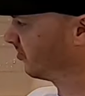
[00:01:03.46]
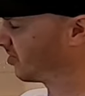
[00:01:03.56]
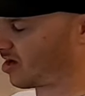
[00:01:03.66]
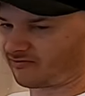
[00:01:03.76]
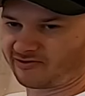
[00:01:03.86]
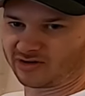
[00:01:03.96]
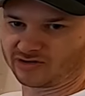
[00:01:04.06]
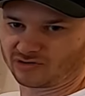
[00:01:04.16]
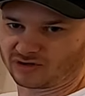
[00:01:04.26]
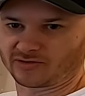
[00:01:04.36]
It's not fun
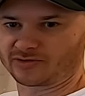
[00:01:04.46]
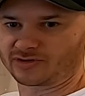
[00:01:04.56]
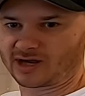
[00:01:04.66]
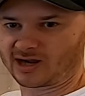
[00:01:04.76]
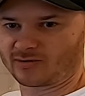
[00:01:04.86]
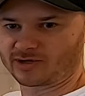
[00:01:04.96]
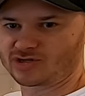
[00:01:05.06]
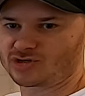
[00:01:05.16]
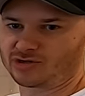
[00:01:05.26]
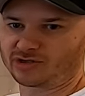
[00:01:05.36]
drilling through tile, but
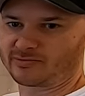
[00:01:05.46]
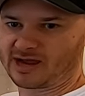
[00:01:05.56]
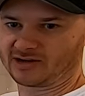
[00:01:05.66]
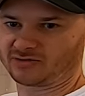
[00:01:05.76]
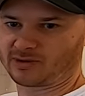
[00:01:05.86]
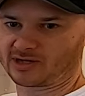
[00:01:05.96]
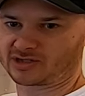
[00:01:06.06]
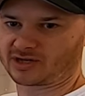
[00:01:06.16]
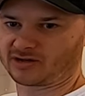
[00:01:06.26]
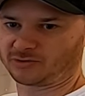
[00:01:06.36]
usually backsplash
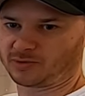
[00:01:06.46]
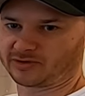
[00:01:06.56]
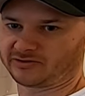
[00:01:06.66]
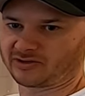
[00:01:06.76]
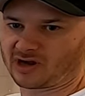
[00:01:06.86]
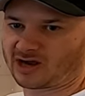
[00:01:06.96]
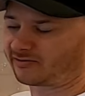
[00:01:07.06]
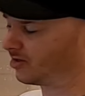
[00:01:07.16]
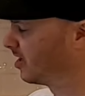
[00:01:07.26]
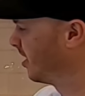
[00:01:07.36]
tile is pretty
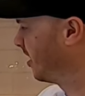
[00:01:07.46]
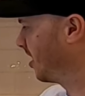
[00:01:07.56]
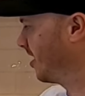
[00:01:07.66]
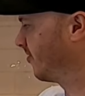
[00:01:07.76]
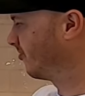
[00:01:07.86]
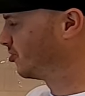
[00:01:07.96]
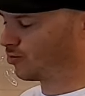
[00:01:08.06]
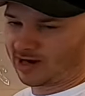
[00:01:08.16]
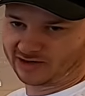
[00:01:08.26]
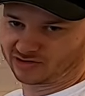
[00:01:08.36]
soft. And I have a
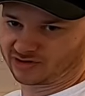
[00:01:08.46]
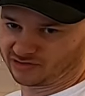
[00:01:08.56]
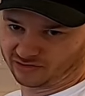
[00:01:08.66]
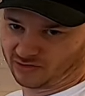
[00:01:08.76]
few extras,